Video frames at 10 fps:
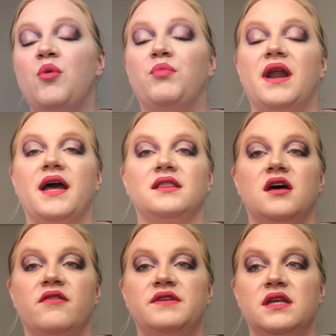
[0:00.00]
but I
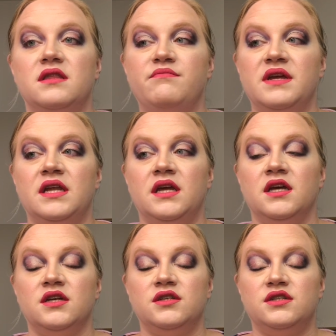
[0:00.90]
loved the
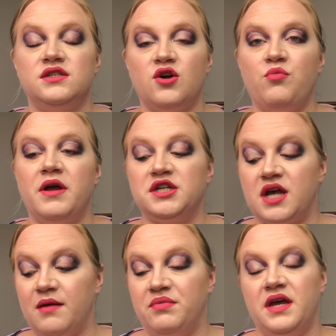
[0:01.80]
mini so much
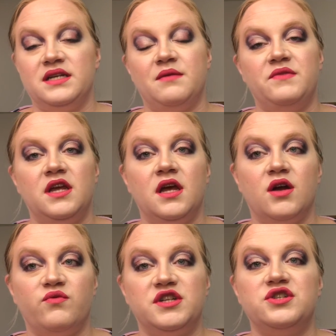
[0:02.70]
I picked up the
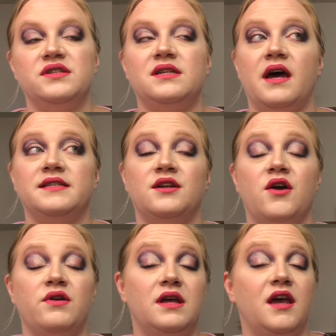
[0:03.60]
original size and
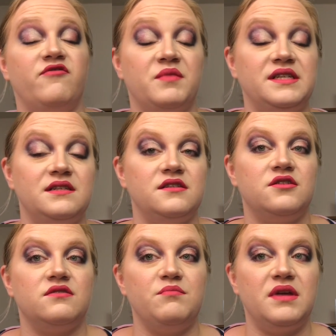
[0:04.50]
already gave my
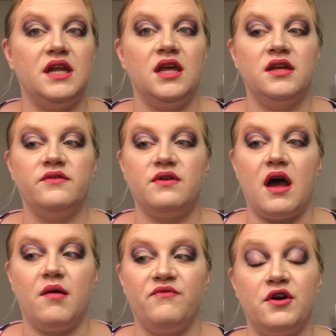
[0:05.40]
sister the mini
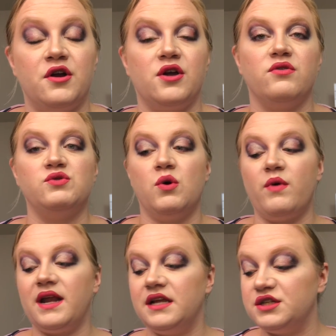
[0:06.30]
for her to go to a
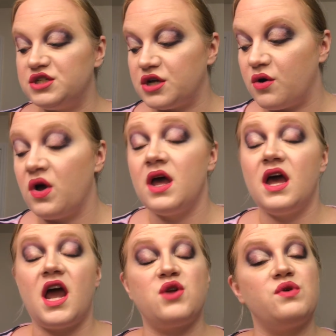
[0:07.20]
wedding. So
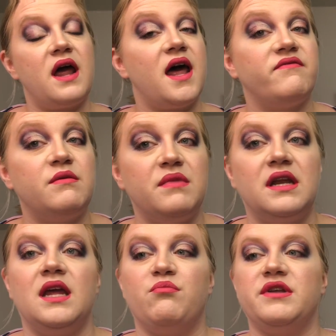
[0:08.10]
I don't have the
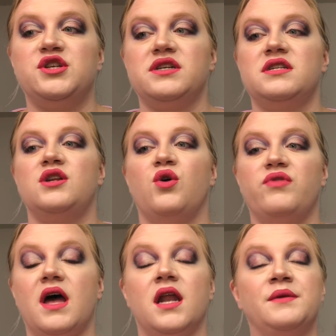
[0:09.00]
mini, but just know
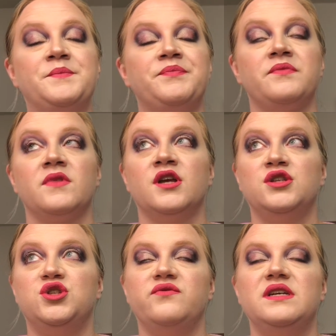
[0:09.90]
that
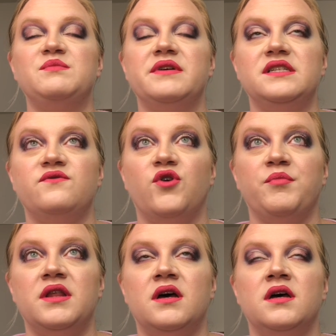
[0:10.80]
Juvia's Place
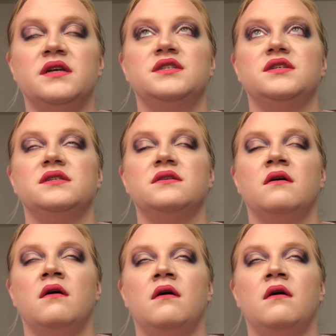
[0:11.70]
formula is just,